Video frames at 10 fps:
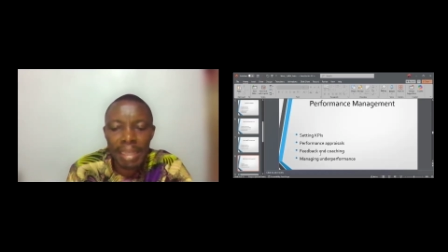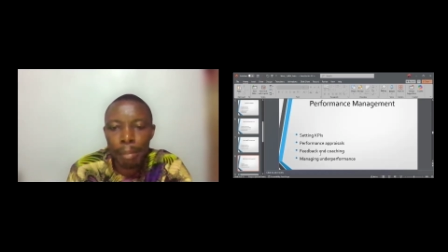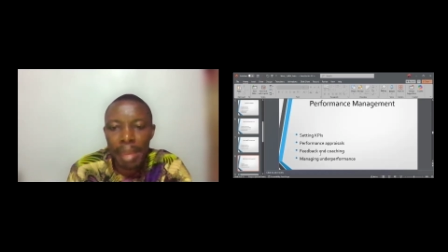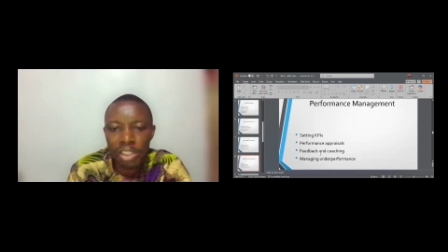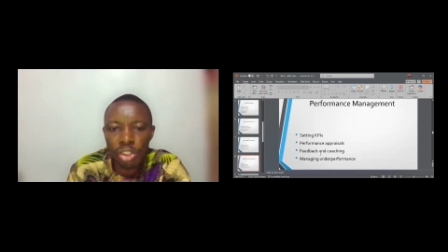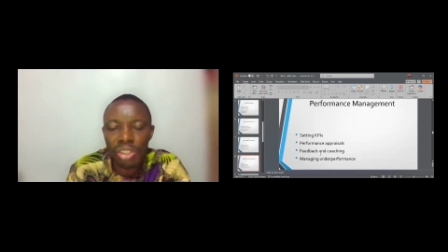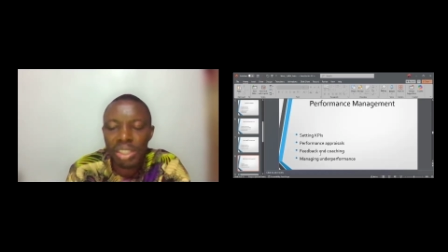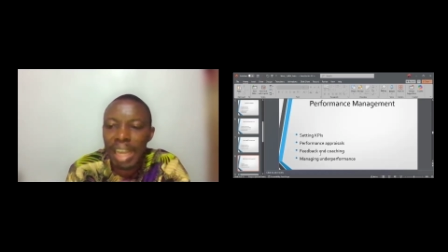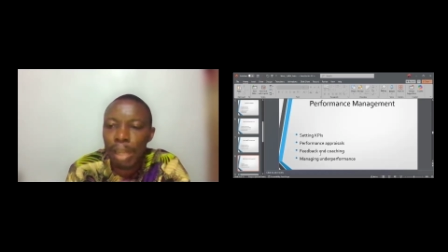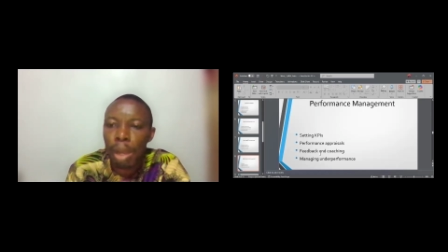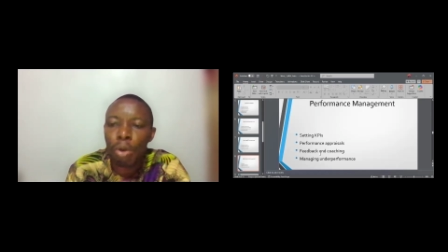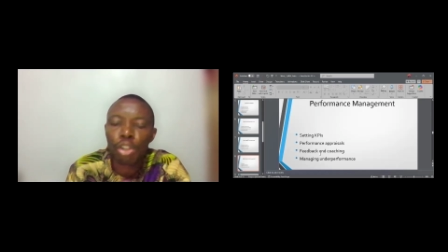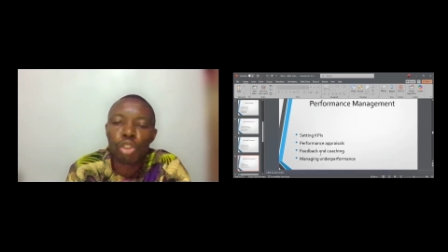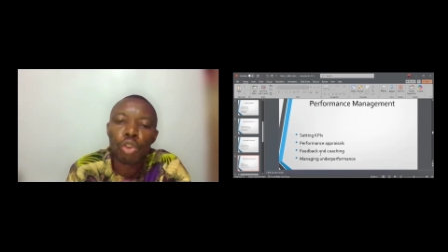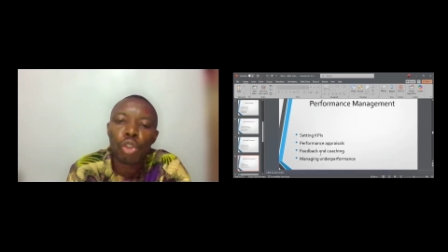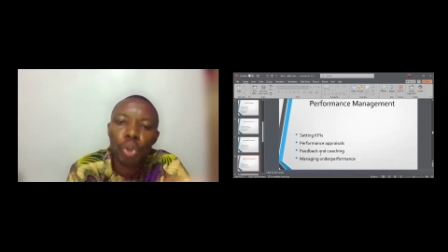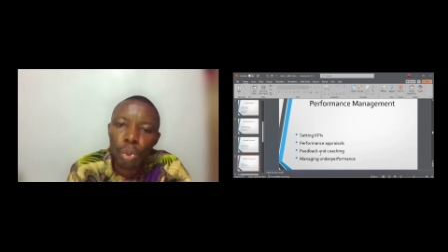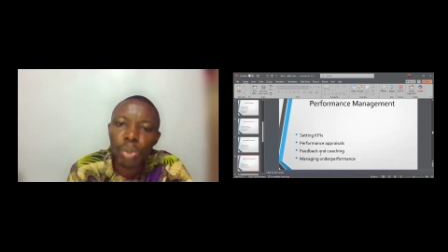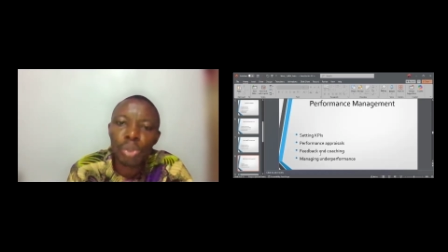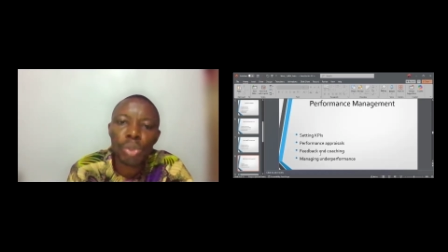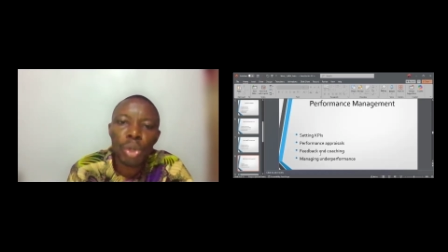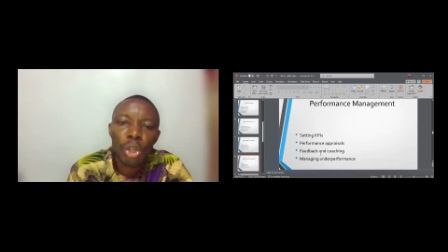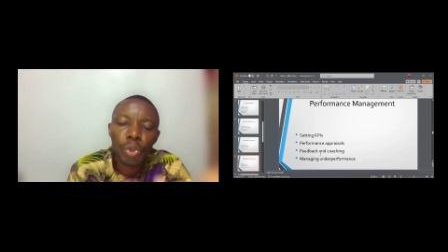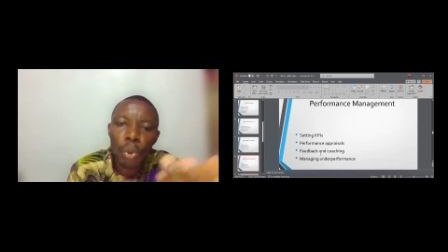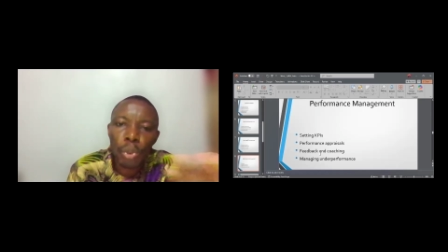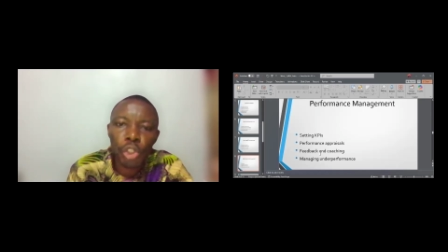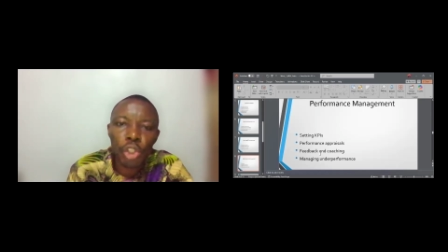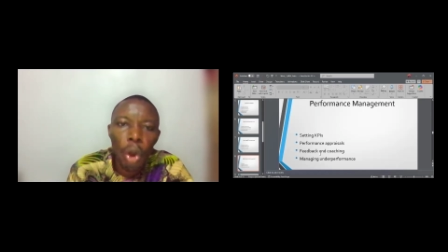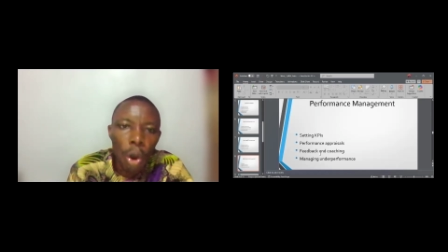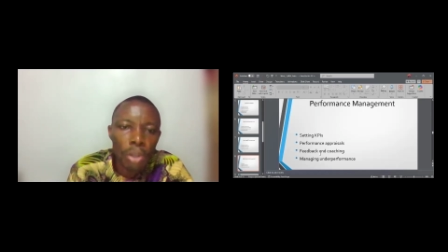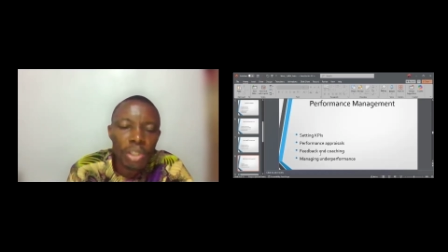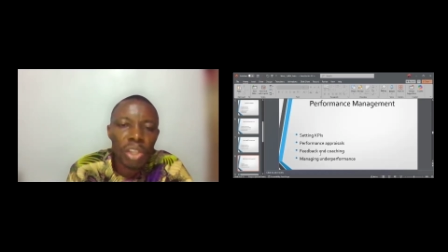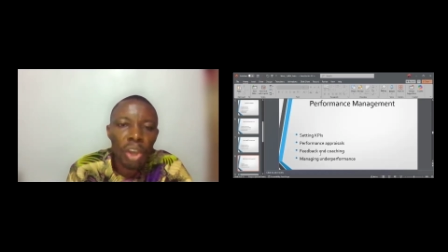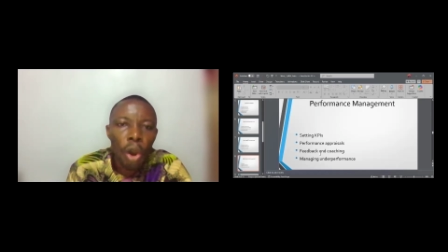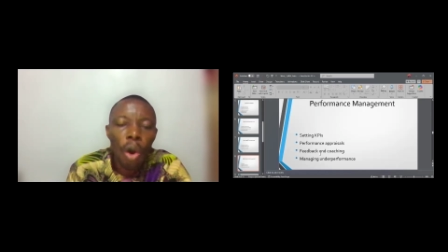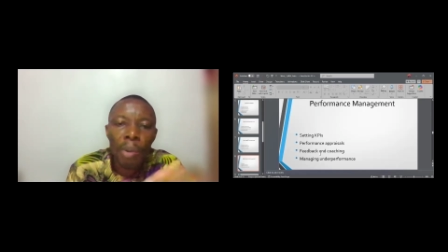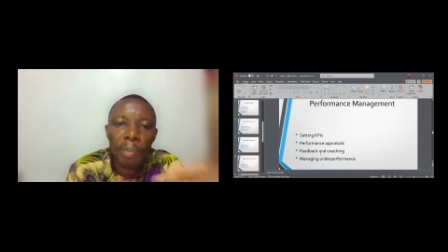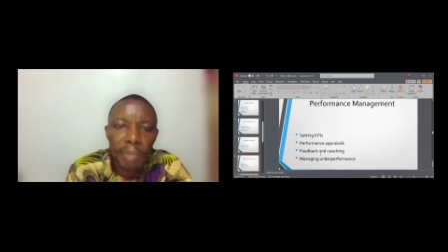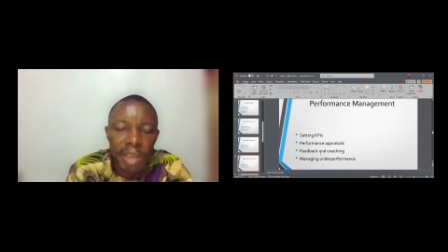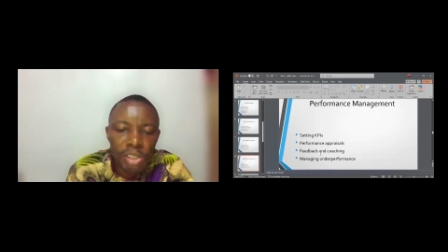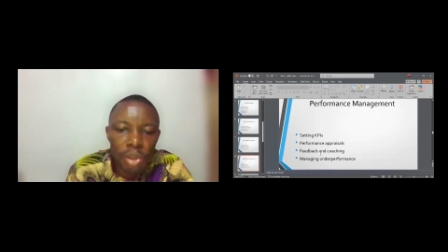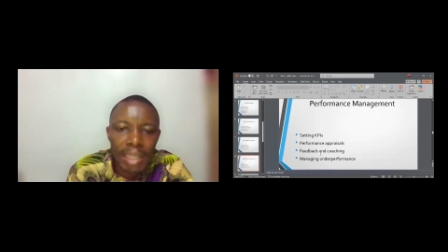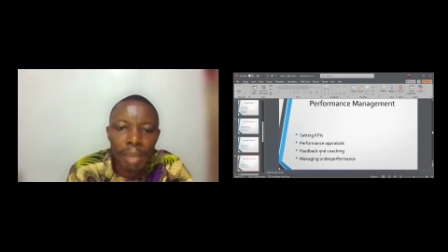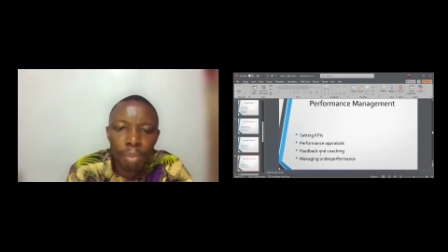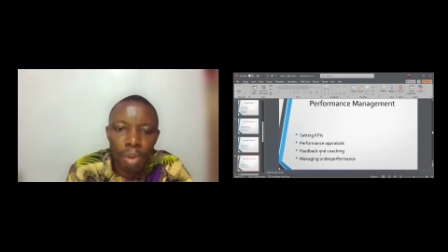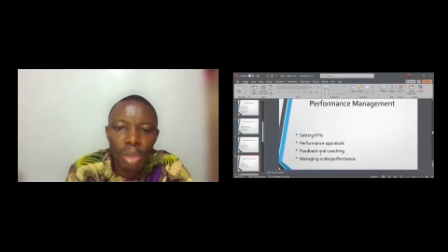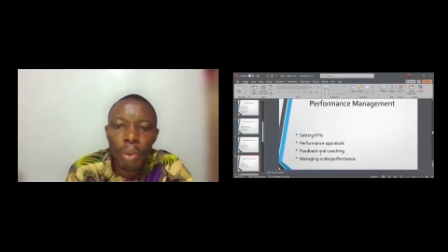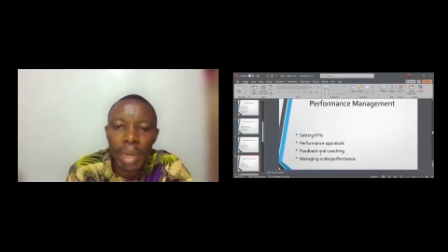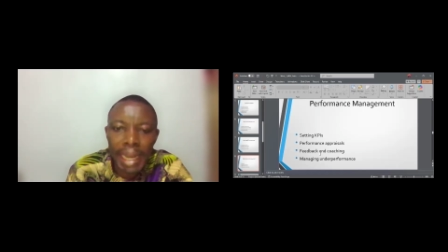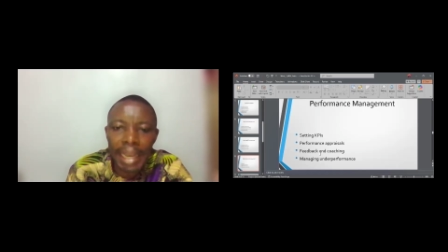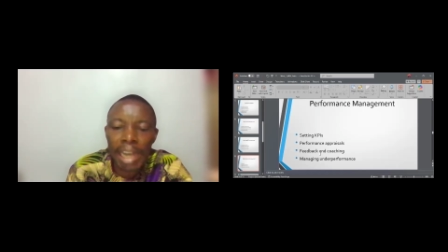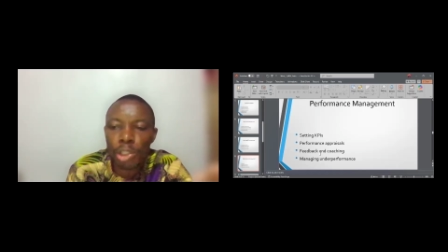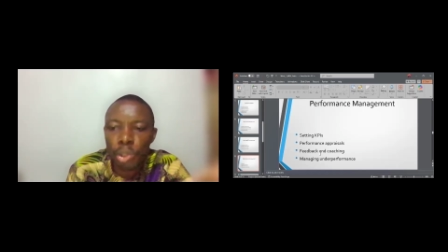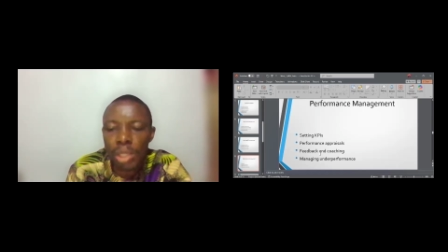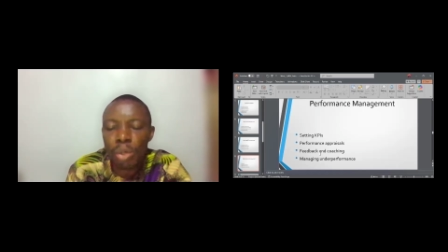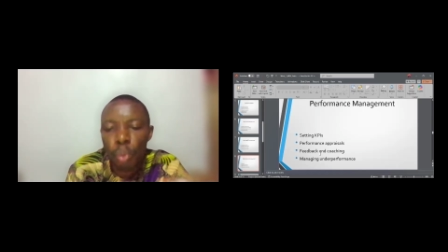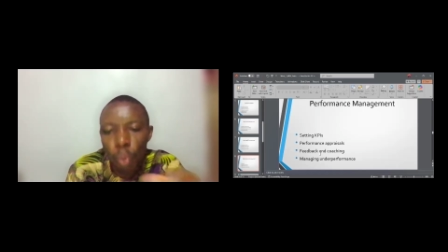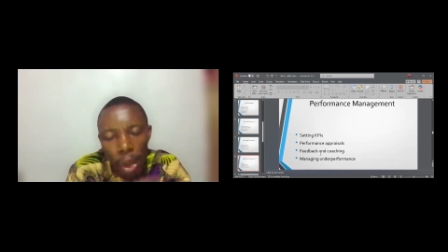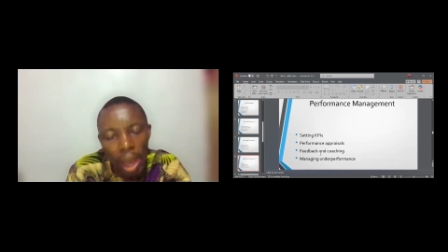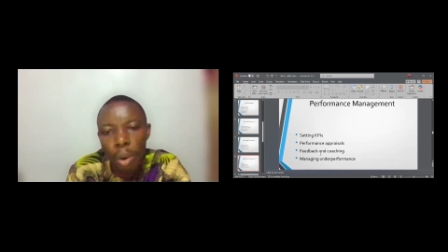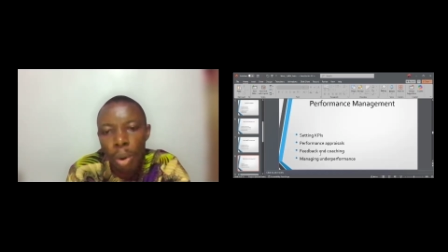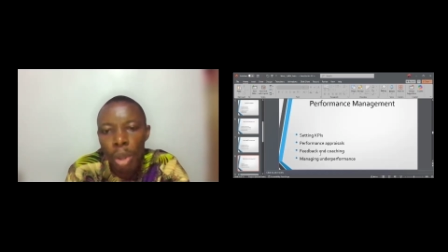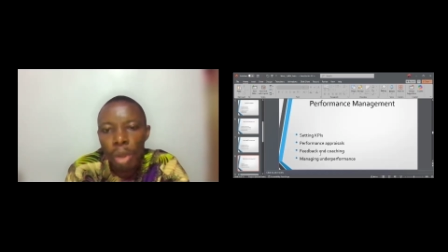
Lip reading: The metrics that you are going to use to judge or measure an employee whether they are doing well.